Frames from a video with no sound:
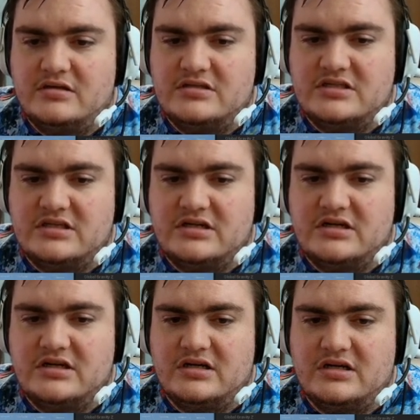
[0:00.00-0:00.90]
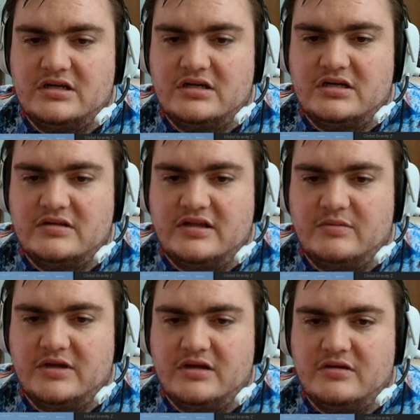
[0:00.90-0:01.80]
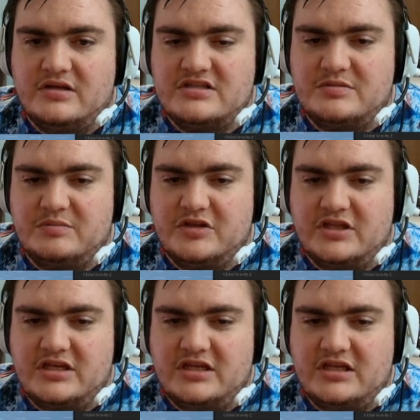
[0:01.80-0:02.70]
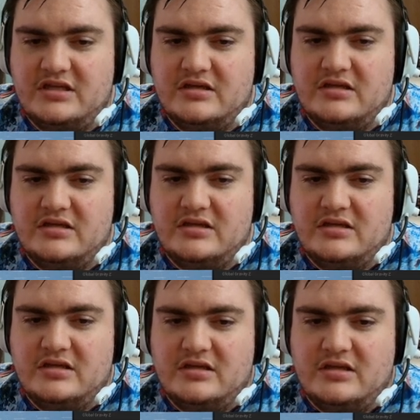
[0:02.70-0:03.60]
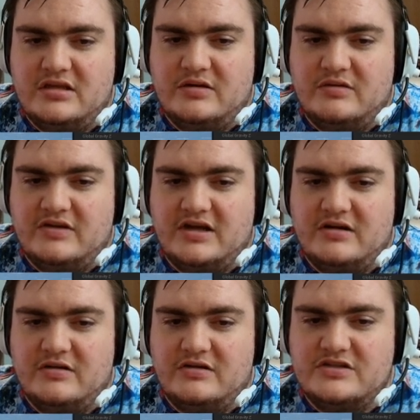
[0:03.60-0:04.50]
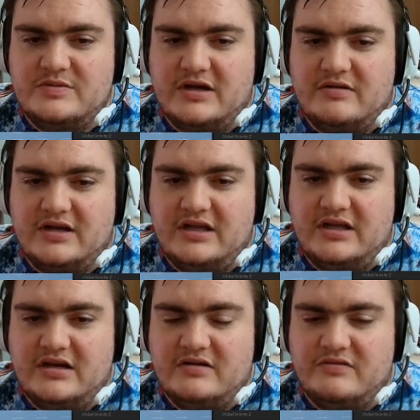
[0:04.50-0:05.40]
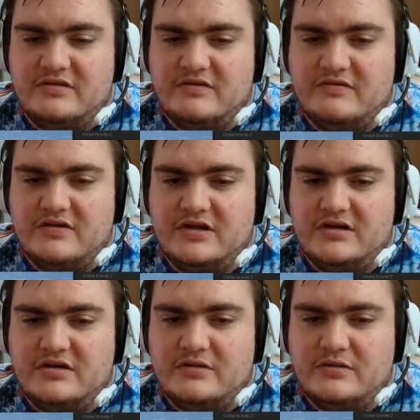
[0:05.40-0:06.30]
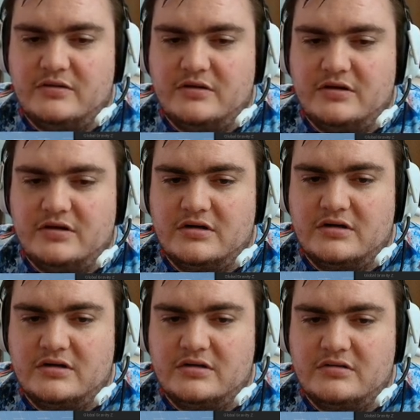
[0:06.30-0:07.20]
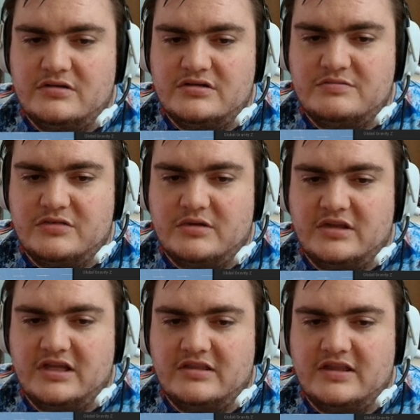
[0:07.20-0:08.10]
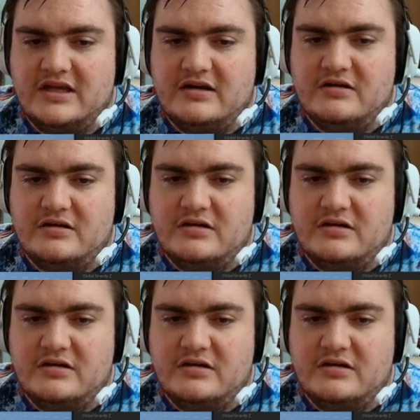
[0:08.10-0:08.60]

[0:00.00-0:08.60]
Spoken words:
So there we go. That should be plenty. We've got our little spot right here for the front door. Probably like there.